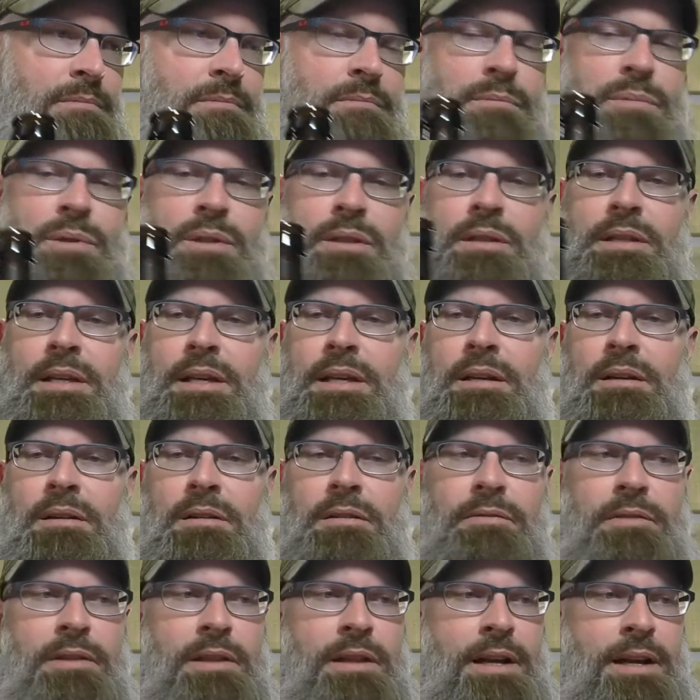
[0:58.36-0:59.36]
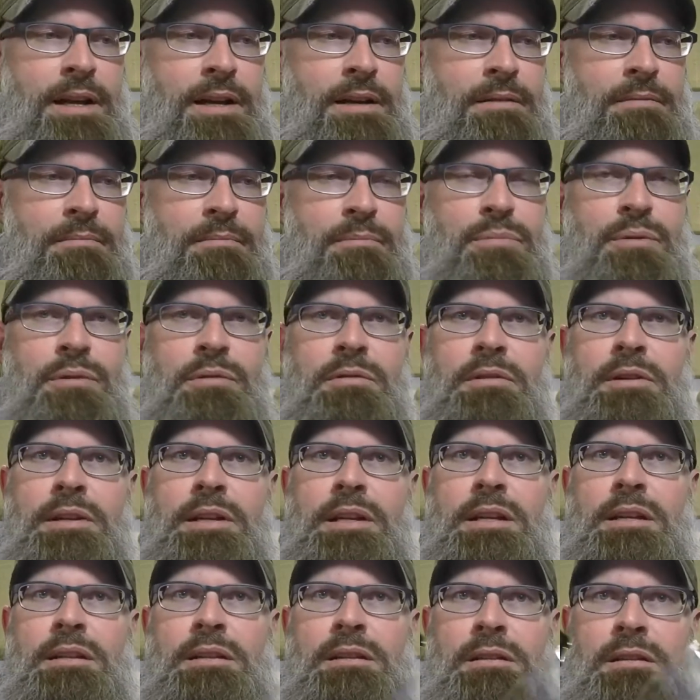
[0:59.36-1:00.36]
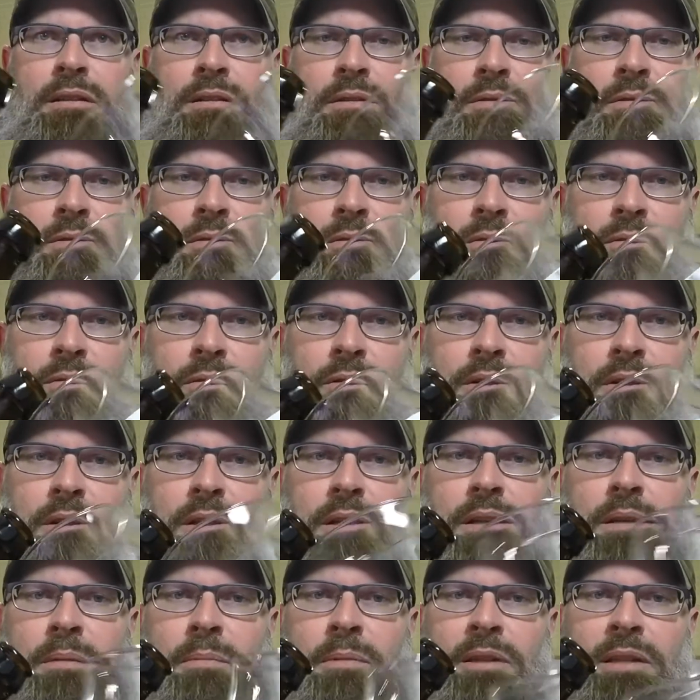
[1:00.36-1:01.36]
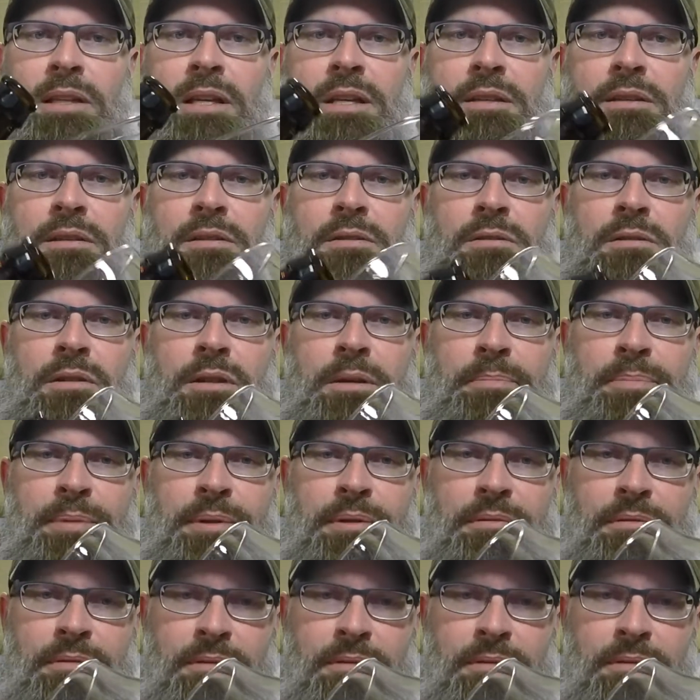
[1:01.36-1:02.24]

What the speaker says: Put that over there. I'm pouring into the Double D Tulip.